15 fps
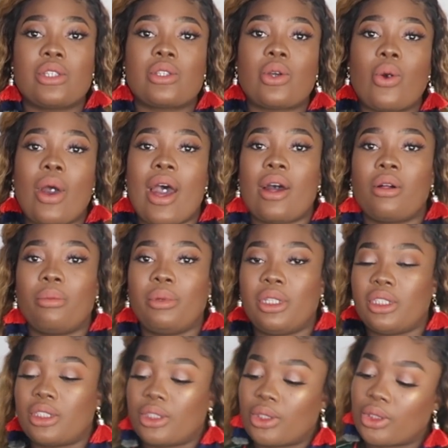so I'll
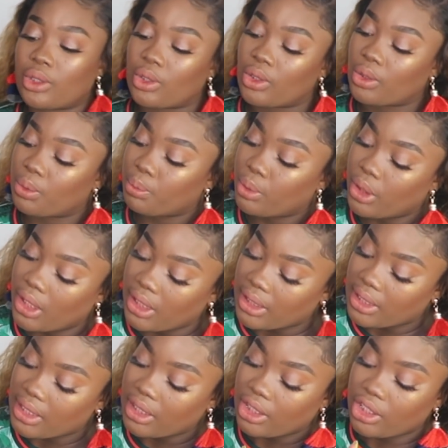be
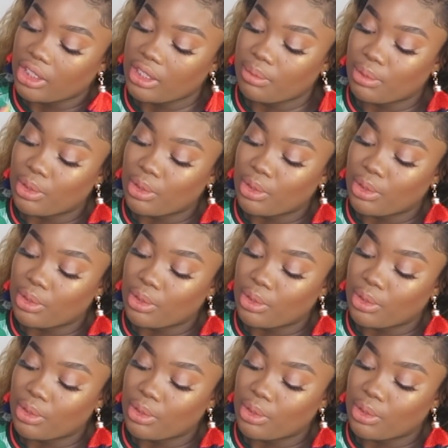putting stitches